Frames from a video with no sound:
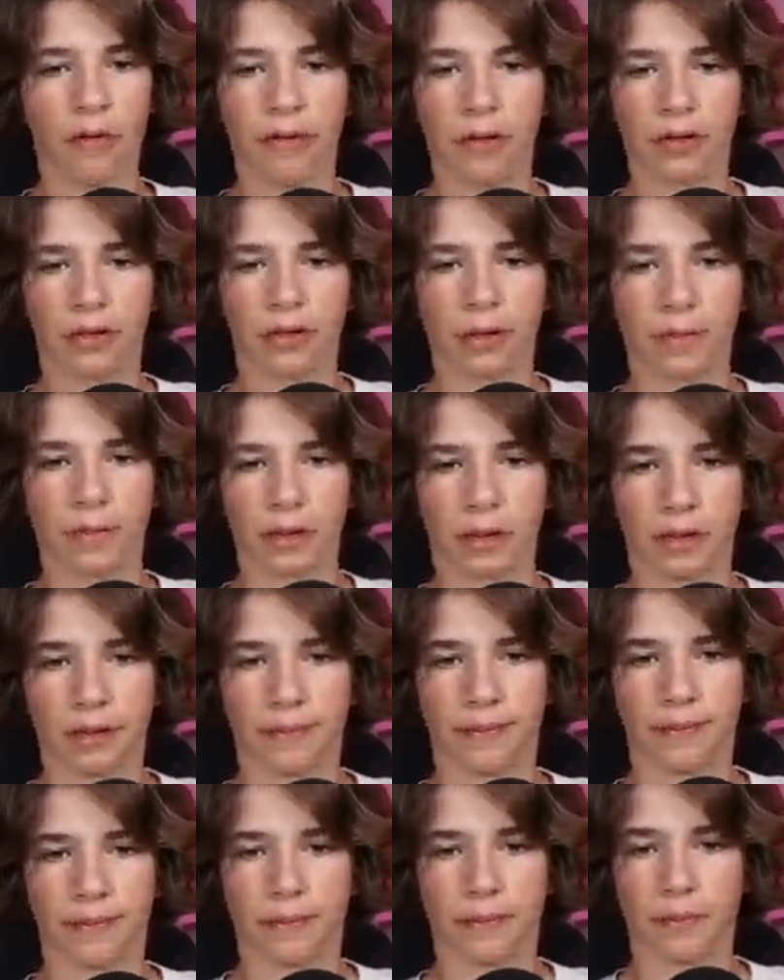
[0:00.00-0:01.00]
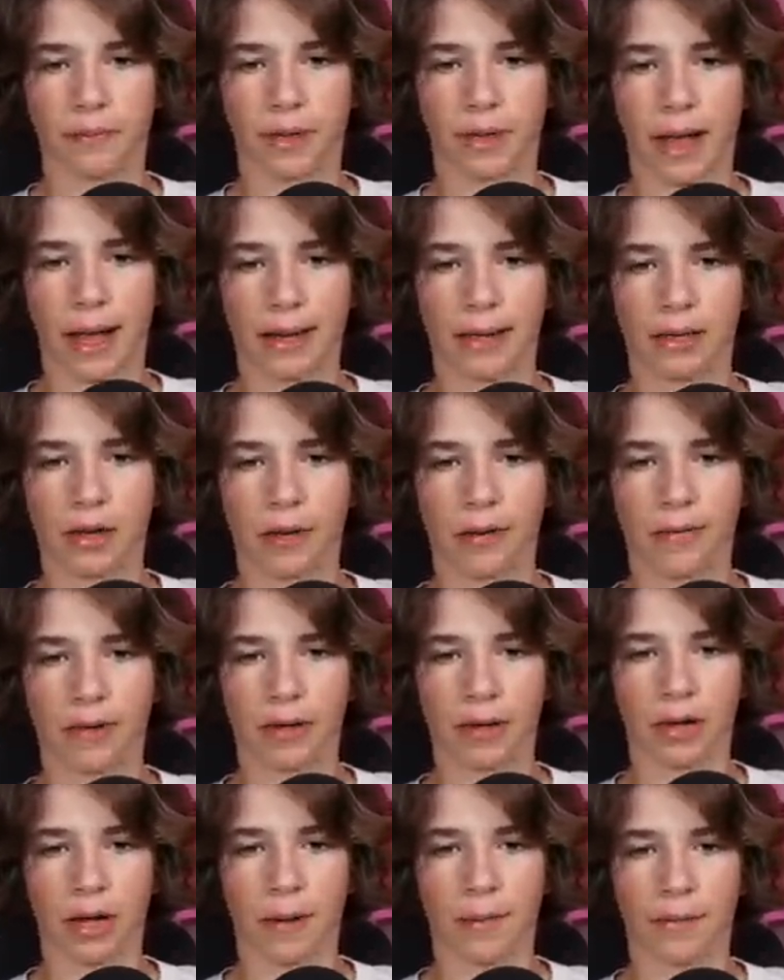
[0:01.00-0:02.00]
or something. I have
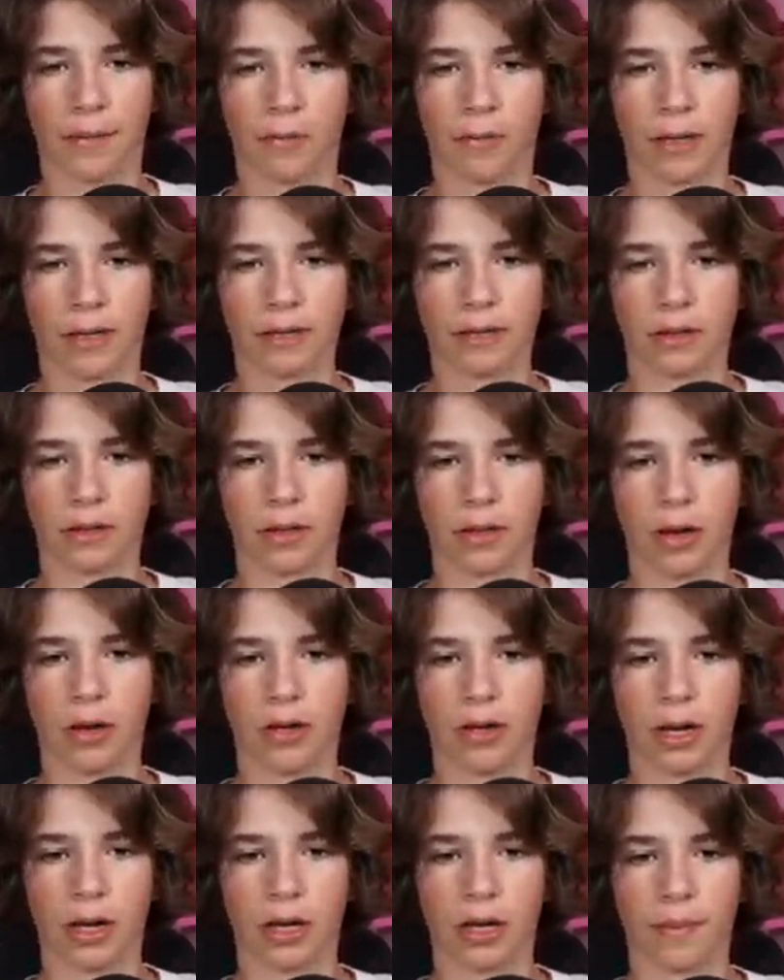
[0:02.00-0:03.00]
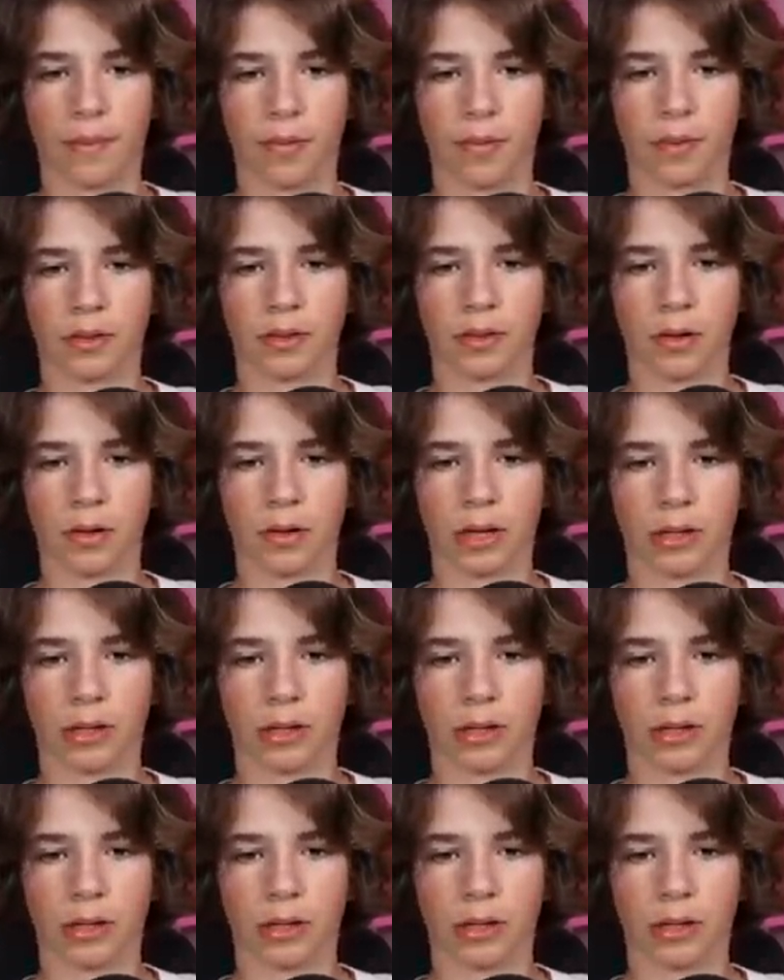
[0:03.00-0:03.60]
COVID. Or not a couple weeks ago, like